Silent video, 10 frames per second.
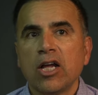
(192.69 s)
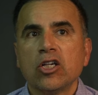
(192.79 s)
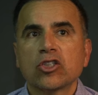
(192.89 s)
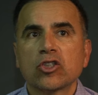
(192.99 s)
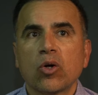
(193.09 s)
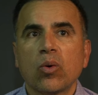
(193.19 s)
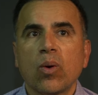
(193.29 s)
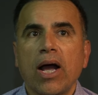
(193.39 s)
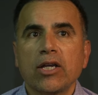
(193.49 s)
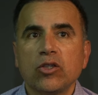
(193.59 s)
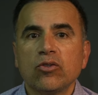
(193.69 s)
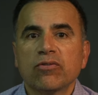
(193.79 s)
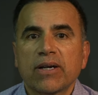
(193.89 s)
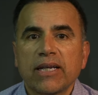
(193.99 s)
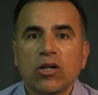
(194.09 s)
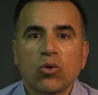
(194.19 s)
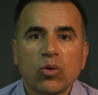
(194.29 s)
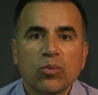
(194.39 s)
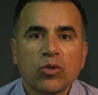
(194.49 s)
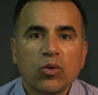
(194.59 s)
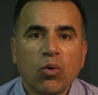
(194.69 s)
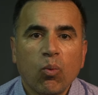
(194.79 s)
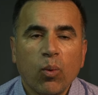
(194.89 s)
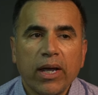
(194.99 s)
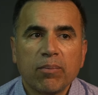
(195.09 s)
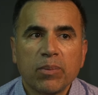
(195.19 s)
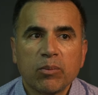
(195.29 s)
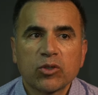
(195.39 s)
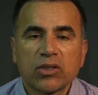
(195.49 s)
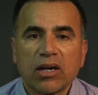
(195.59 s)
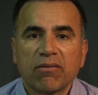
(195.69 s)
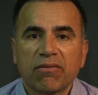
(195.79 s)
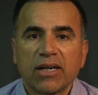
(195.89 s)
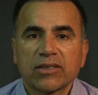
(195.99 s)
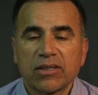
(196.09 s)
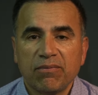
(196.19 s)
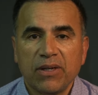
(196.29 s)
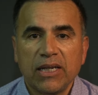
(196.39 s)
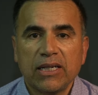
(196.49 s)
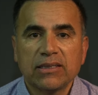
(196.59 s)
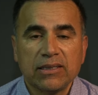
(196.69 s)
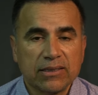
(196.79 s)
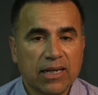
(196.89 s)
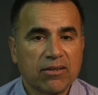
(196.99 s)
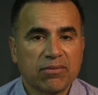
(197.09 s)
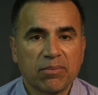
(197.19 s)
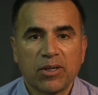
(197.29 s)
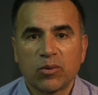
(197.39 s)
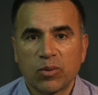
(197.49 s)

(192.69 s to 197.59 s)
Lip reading: So I do find it laudable when people sacrifice convenience in sake of a better